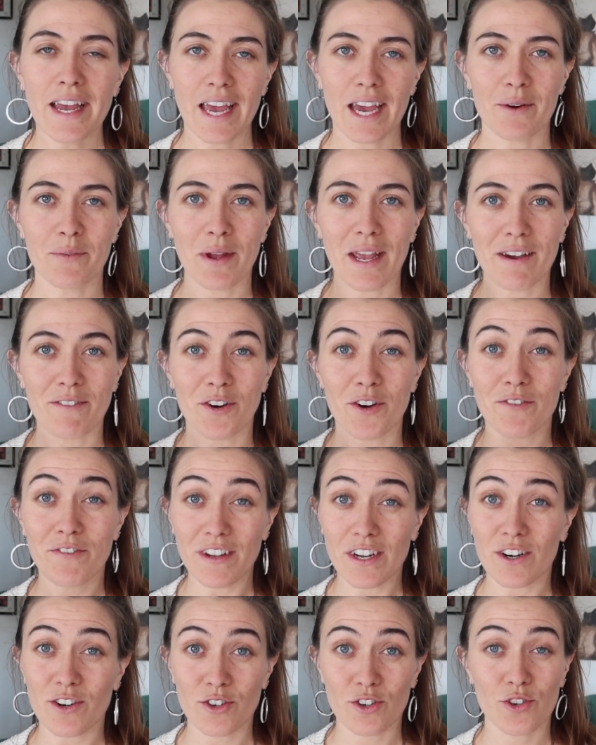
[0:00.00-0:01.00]
and we have our
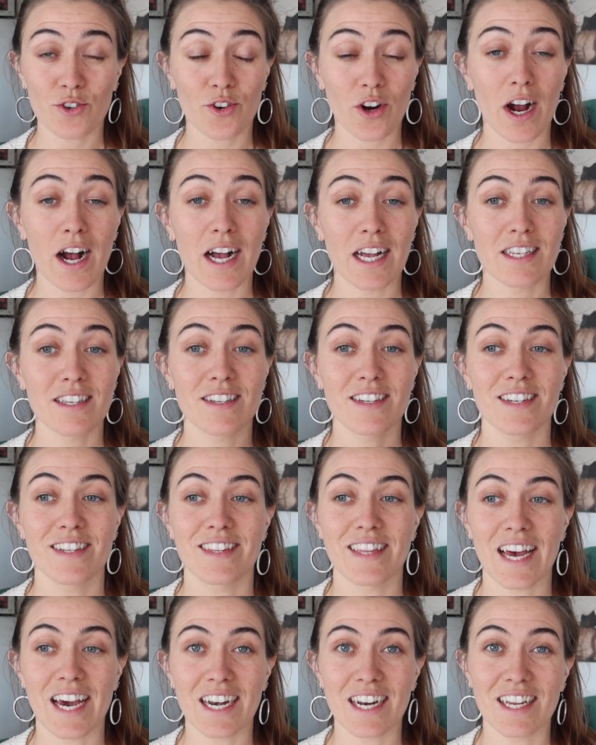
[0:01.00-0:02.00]
fingers crossed
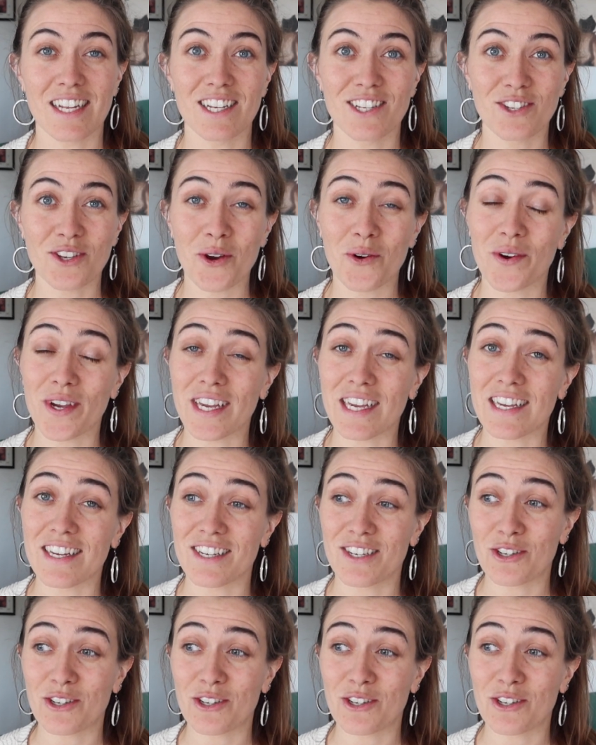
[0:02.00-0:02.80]
that it is going